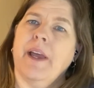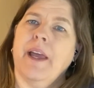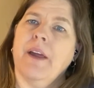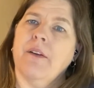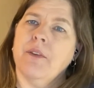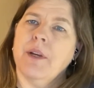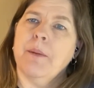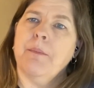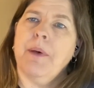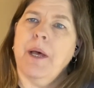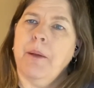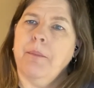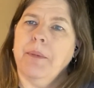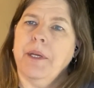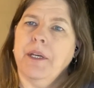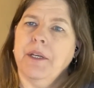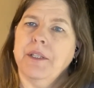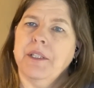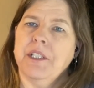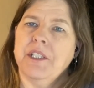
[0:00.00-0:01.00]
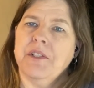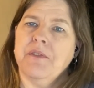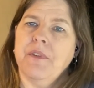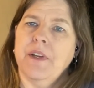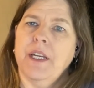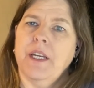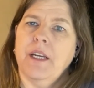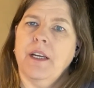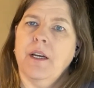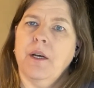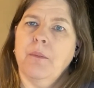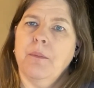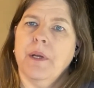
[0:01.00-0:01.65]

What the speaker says: every puppy on this video,